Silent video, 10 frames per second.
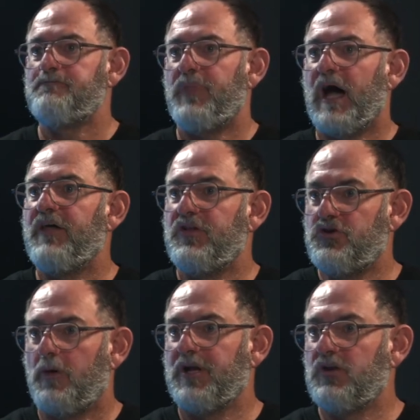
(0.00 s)
uh, the
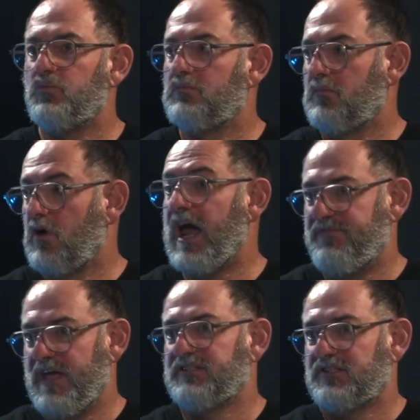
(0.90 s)
dominant at
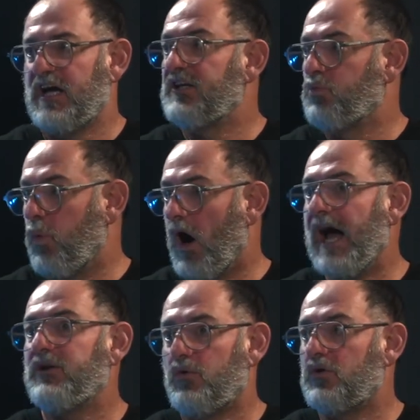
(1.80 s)
that stage
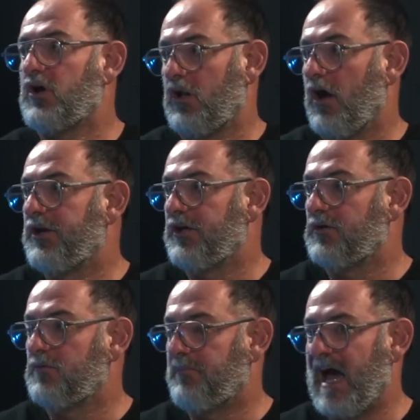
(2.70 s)
white or colonial
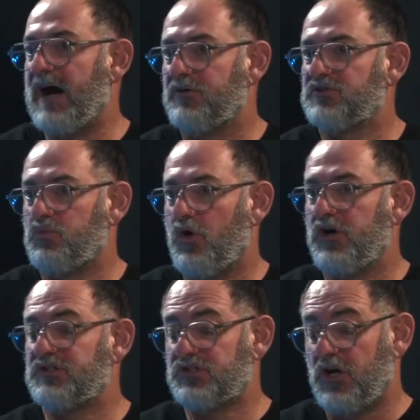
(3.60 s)
mm-hmm. powers were.
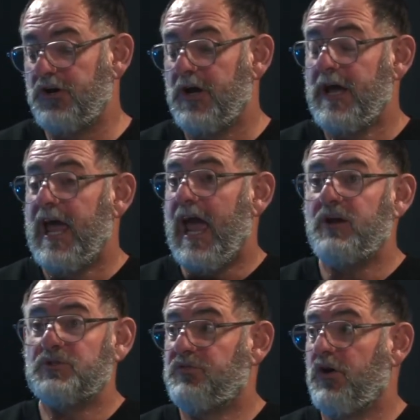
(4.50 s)
So, and it
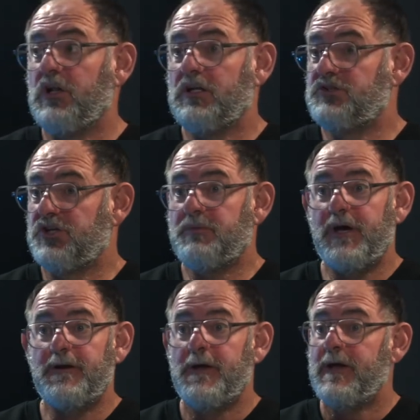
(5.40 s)
was very legitimate.